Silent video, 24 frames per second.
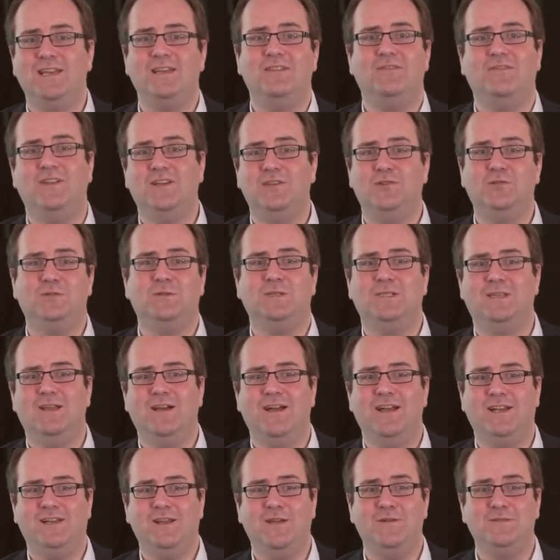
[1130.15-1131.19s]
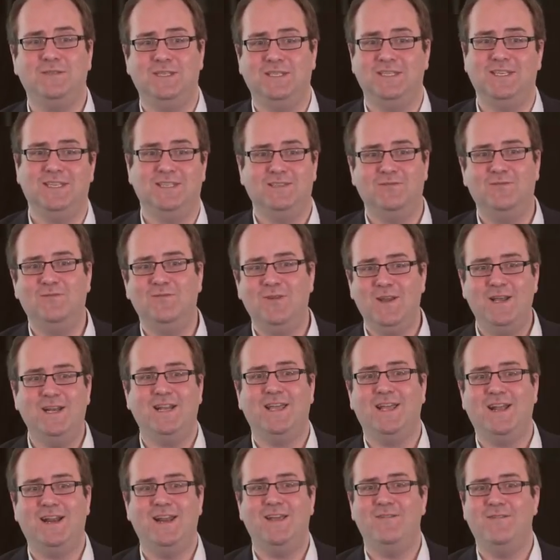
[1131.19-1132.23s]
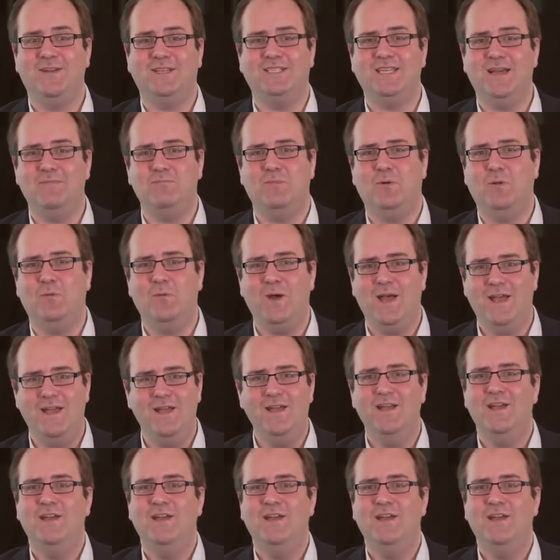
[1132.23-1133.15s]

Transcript: individual's diagnosis. It's a really clear example where